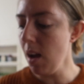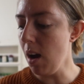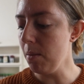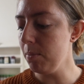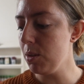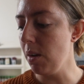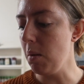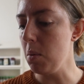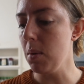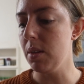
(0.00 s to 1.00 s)
So
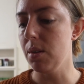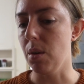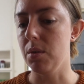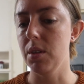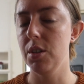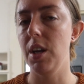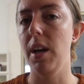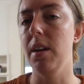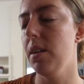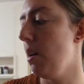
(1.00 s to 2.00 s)
anyway, we went to the doctor.
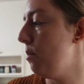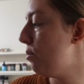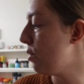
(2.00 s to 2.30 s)
She ended up